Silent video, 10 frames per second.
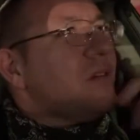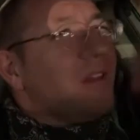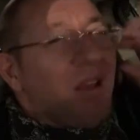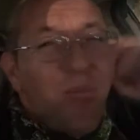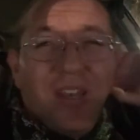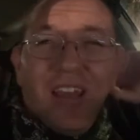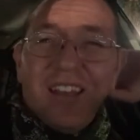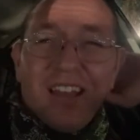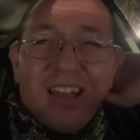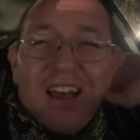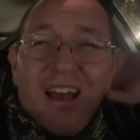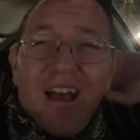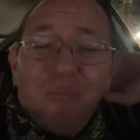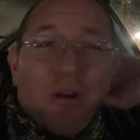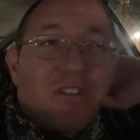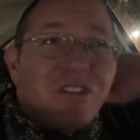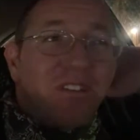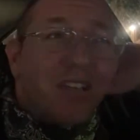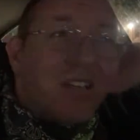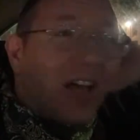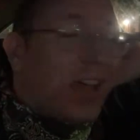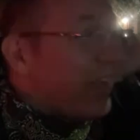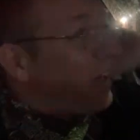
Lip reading: I mean, and, like, personally, like,